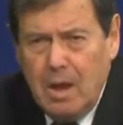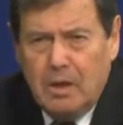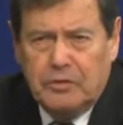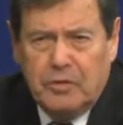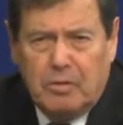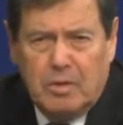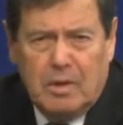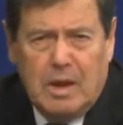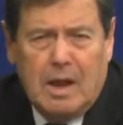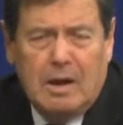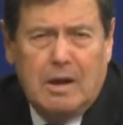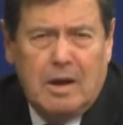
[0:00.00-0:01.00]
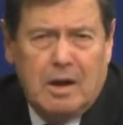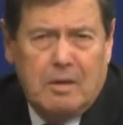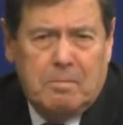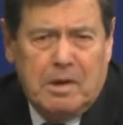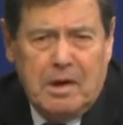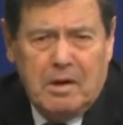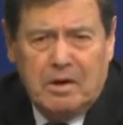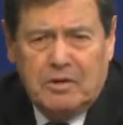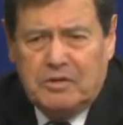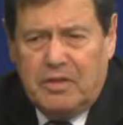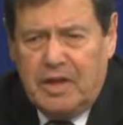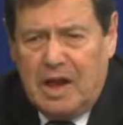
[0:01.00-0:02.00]
So, and it
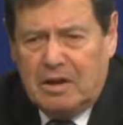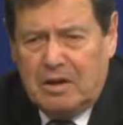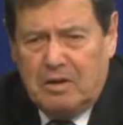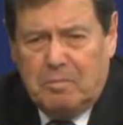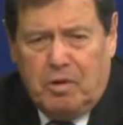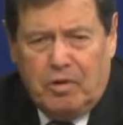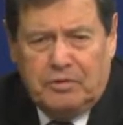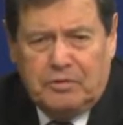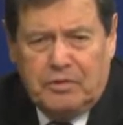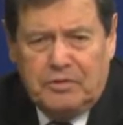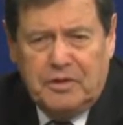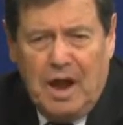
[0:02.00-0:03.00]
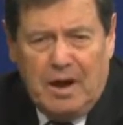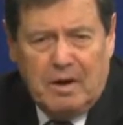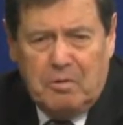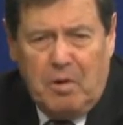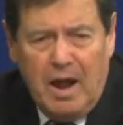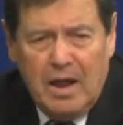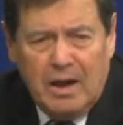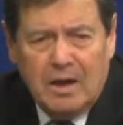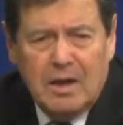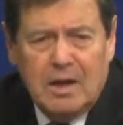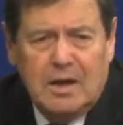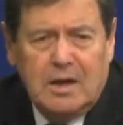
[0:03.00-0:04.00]
appears that the pollsters got it right
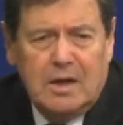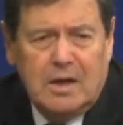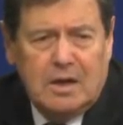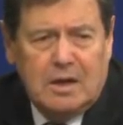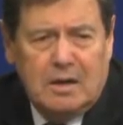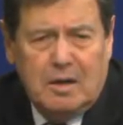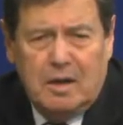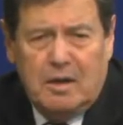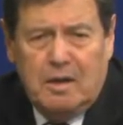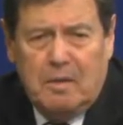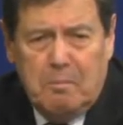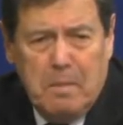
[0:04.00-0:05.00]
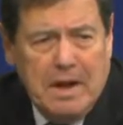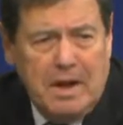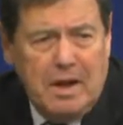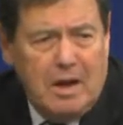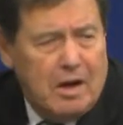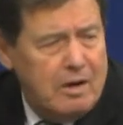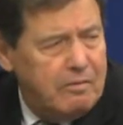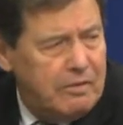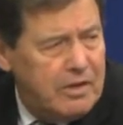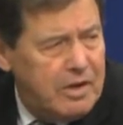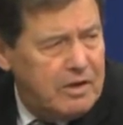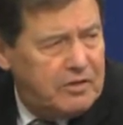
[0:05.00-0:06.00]
in many of
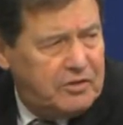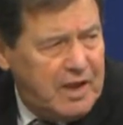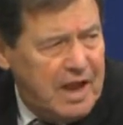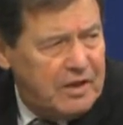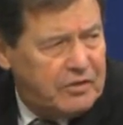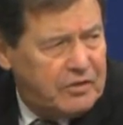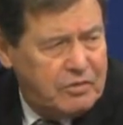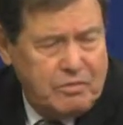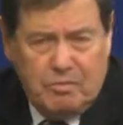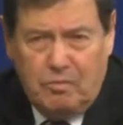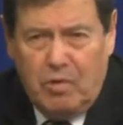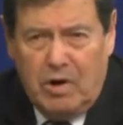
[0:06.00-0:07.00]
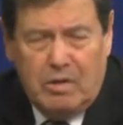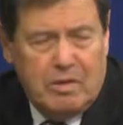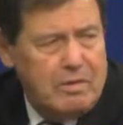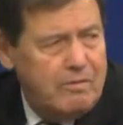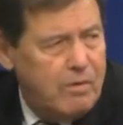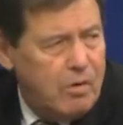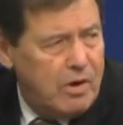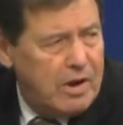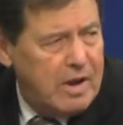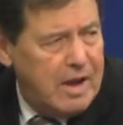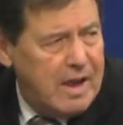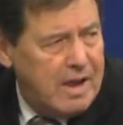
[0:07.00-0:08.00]
the states where the
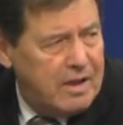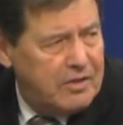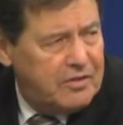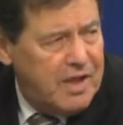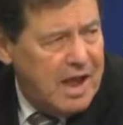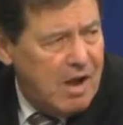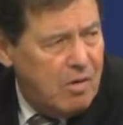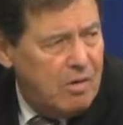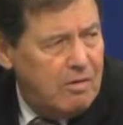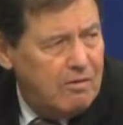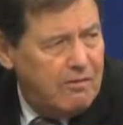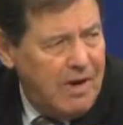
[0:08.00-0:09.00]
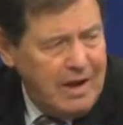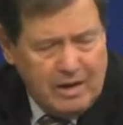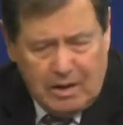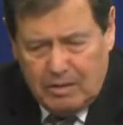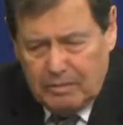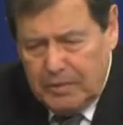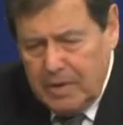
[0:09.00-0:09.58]
voting is now mm-hmm. final.